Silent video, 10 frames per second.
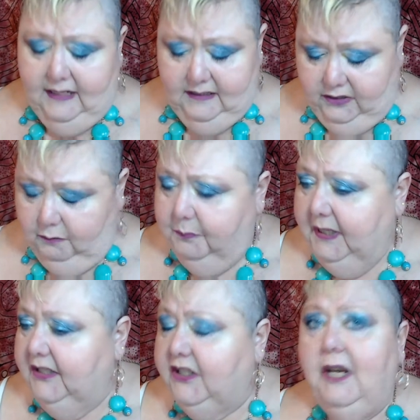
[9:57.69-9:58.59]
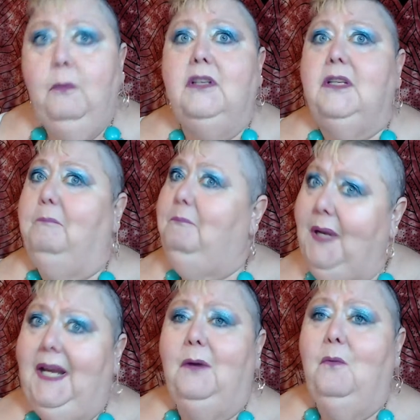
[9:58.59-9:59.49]
but she was a big
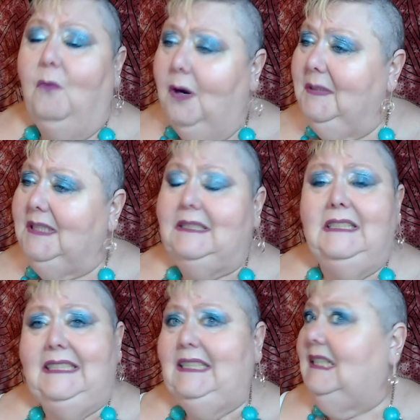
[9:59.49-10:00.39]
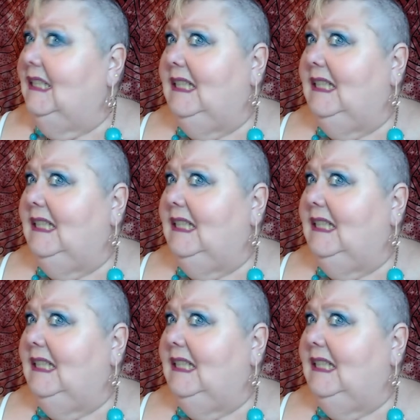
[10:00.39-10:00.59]
woman, still is.